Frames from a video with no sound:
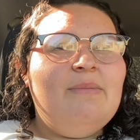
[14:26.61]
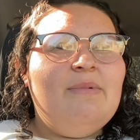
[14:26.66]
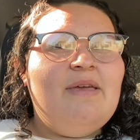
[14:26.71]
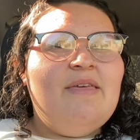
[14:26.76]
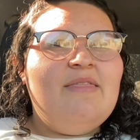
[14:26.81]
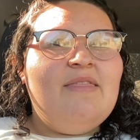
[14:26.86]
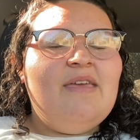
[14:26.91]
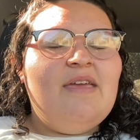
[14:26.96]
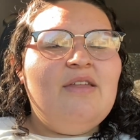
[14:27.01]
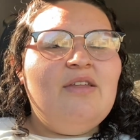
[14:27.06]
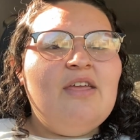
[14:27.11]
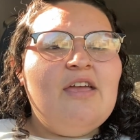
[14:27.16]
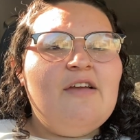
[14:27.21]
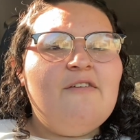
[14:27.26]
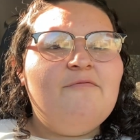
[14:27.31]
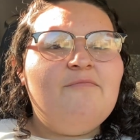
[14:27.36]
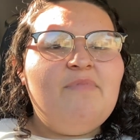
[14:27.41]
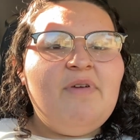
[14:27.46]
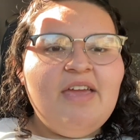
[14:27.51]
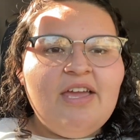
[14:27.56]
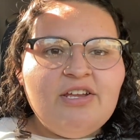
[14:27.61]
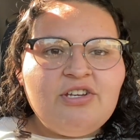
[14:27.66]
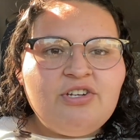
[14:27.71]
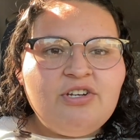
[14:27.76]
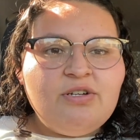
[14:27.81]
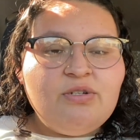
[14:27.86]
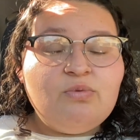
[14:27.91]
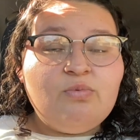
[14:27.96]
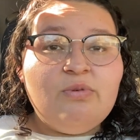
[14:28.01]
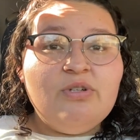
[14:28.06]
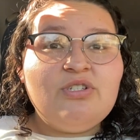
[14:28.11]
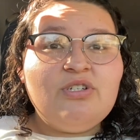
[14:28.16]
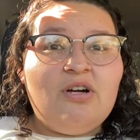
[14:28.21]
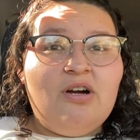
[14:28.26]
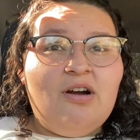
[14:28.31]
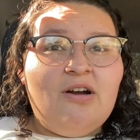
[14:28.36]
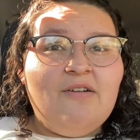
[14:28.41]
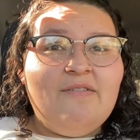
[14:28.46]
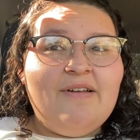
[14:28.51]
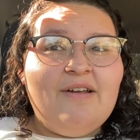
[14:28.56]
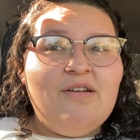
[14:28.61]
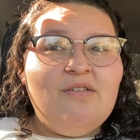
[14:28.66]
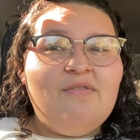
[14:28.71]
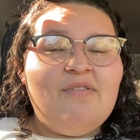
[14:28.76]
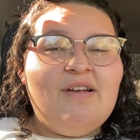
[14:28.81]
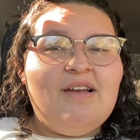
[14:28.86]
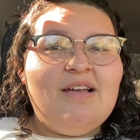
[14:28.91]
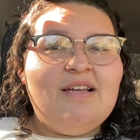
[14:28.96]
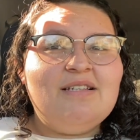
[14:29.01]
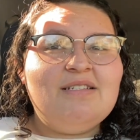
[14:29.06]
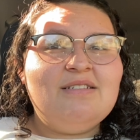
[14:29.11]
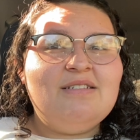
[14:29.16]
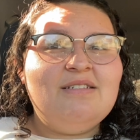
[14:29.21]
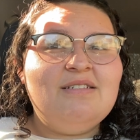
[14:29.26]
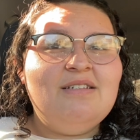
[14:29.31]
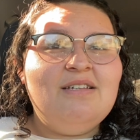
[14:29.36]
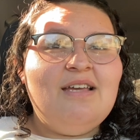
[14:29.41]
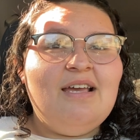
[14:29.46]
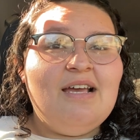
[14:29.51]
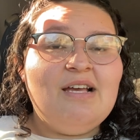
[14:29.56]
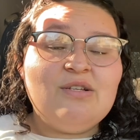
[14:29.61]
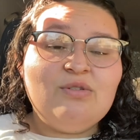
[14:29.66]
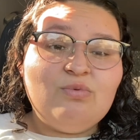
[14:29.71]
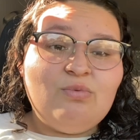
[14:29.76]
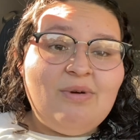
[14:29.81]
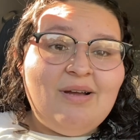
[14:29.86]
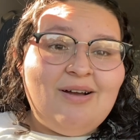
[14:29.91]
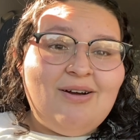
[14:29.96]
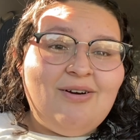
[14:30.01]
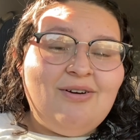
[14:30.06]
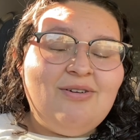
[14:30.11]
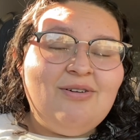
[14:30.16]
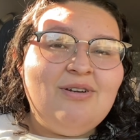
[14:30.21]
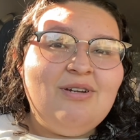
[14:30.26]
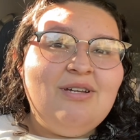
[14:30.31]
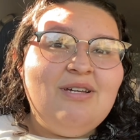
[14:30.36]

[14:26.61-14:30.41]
And then you have pictures, which are very fast as well,